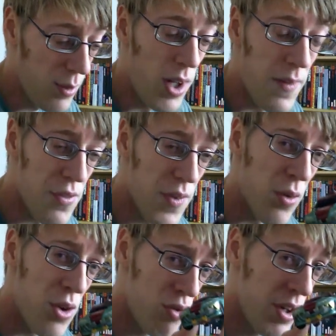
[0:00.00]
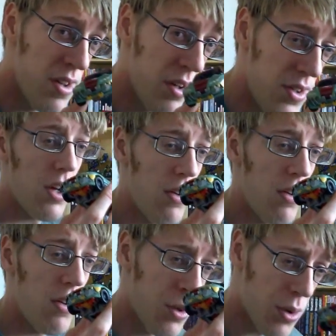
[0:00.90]
while this figure is really nice,
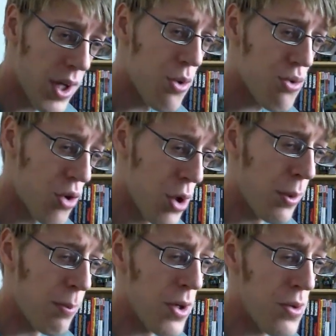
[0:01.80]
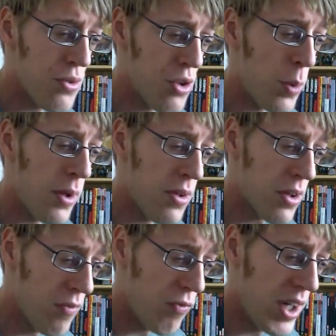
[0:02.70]
Knockout's robot mode is not one
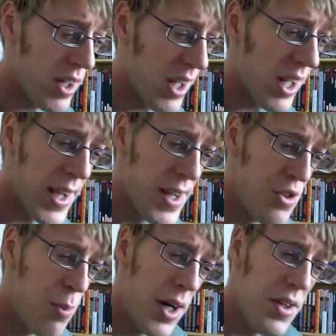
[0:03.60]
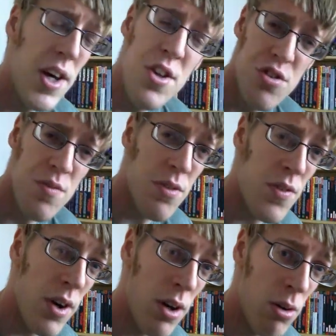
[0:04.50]
that can really engage my attention for
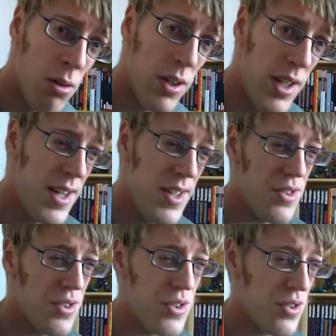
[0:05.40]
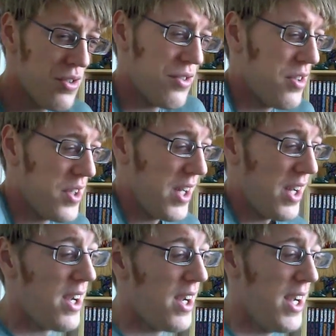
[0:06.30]
very long. It's just
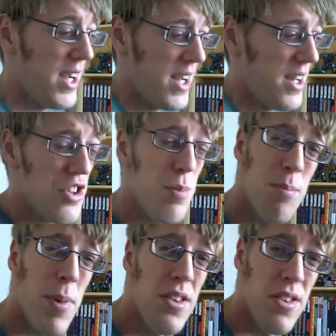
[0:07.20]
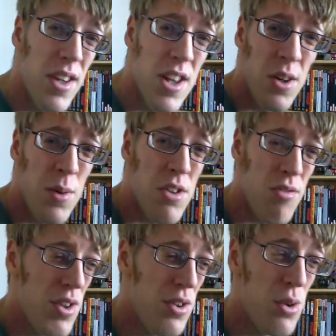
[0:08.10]
a bit basic, you know, he
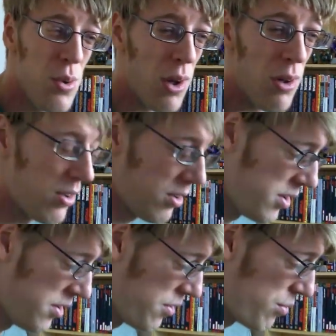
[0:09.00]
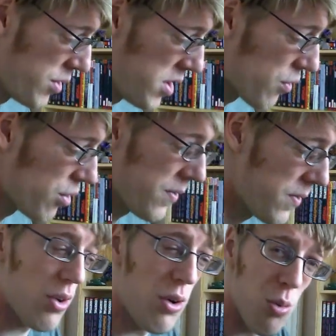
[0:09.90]
doesn't really do a lot, and when you've got
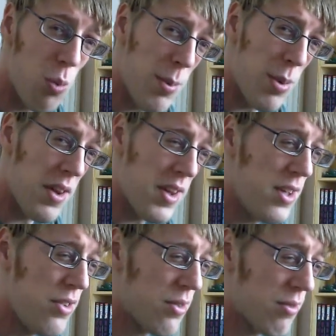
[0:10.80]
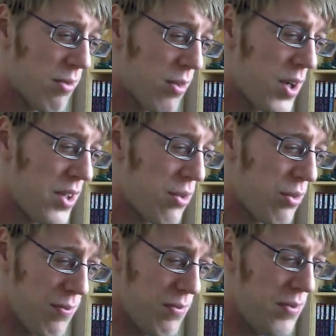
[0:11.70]
this odd weapon that is quite
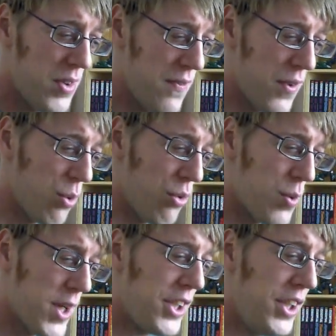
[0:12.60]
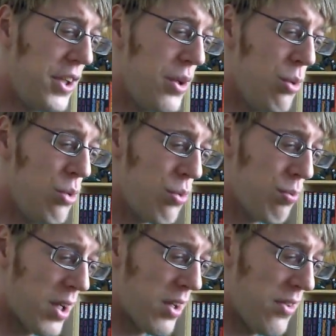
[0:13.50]
sort of difficult to actually use,
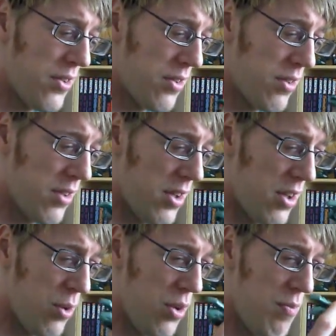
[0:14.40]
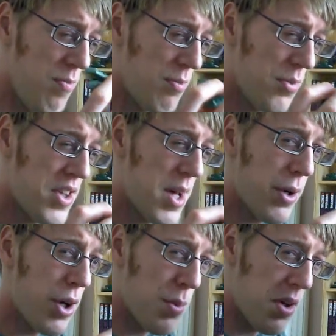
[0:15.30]
because, you know, you
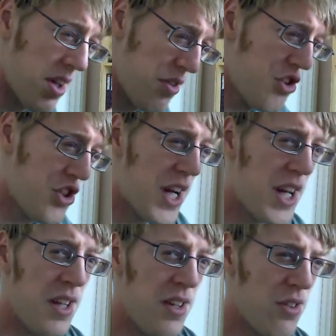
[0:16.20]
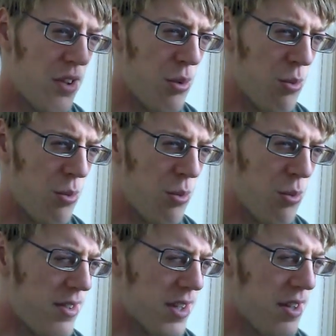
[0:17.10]
snap it open and there's a chain, so
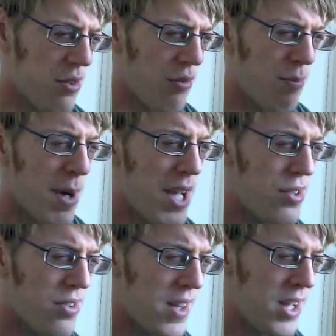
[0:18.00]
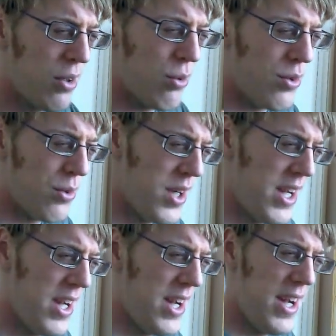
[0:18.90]
it's like a sort of mace thing, or
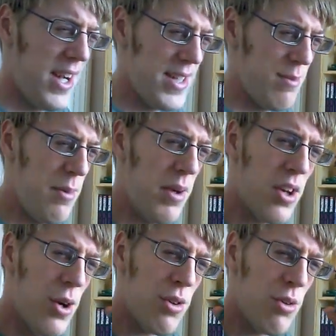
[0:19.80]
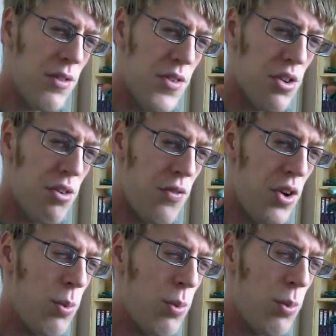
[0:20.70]
maybe it goes along of its own
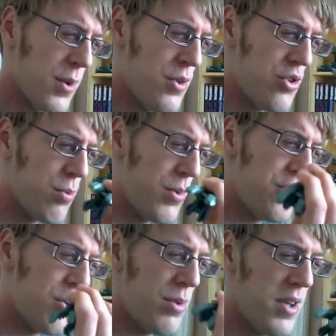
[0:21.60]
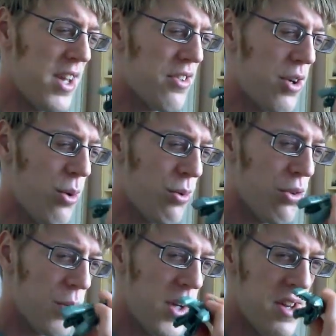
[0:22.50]
free will, going chompy and he has to hold
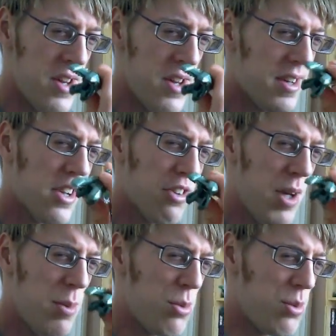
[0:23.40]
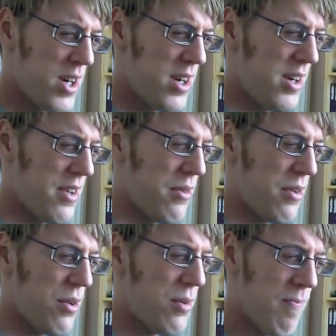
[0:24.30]
on to it and it attacks people. I don't
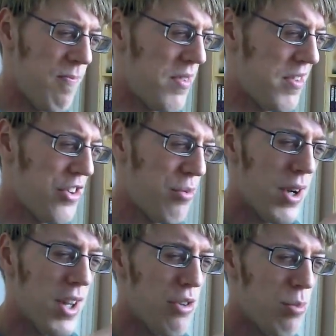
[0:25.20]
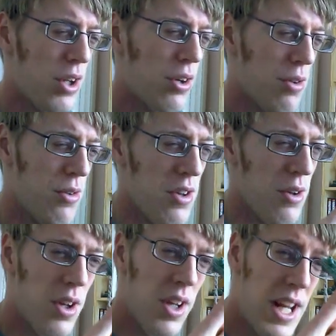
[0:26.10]
know. The spring is pretty good, you know,
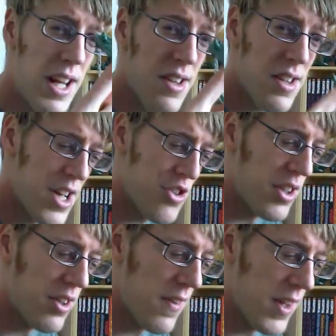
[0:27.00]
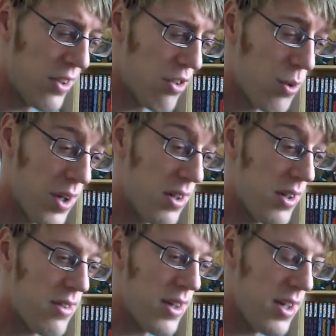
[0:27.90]
you can get it attaching to things quite
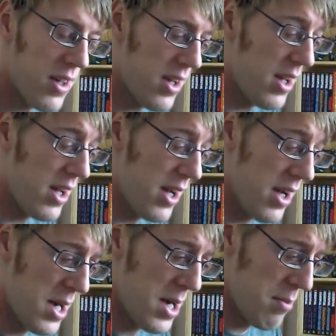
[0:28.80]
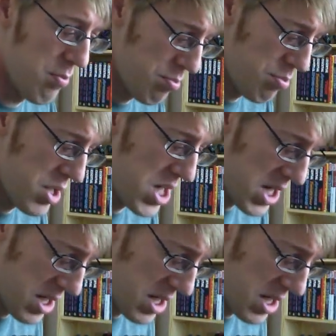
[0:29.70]
nicely. But